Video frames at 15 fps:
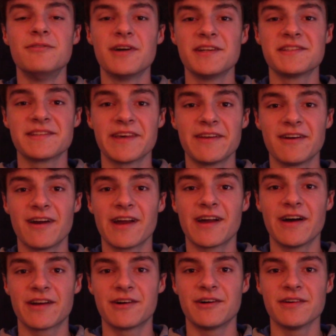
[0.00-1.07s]
nights later, I
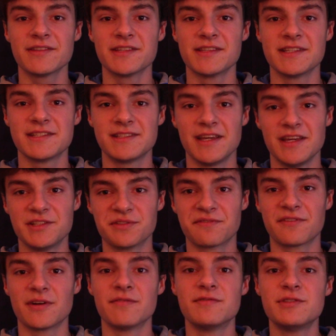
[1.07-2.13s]
got called to the stage in
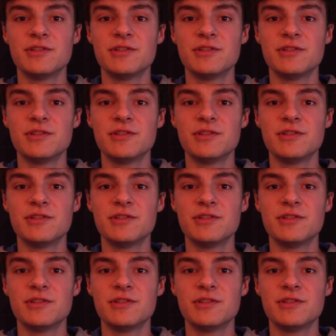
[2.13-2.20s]
front of